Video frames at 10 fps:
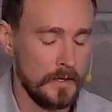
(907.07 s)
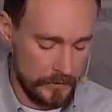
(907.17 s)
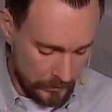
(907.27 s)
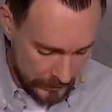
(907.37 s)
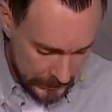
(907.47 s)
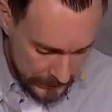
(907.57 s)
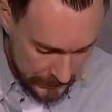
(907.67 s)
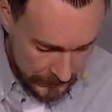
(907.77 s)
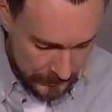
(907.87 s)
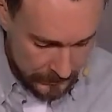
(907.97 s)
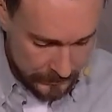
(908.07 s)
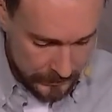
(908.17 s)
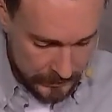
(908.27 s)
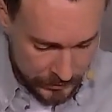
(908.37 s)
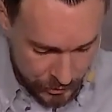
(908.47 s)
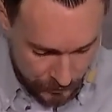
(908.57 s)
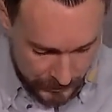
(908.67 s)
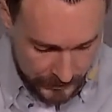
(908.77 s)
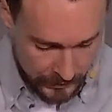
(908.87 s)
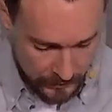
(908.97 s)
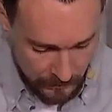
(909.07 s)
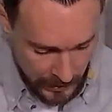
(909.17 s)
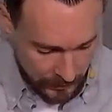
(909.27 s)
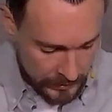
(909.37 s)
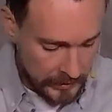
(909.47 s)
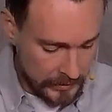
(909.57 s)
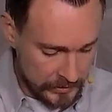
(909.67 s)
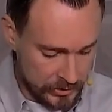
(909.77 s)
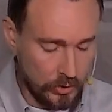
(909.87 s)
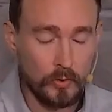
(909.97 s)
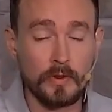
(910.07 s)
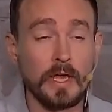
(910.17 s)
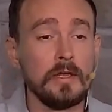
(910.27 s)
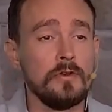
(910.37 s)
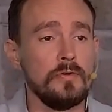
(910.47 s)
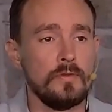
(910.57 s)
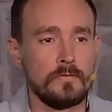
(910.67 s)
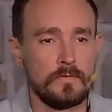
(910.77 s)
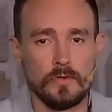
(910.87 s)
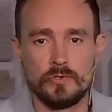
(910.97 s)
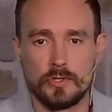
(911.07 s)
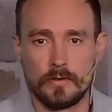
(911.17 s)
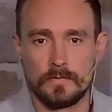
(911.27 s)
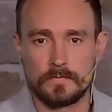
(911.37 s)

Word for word: They're eating and drinking and marrying as though they knew the future,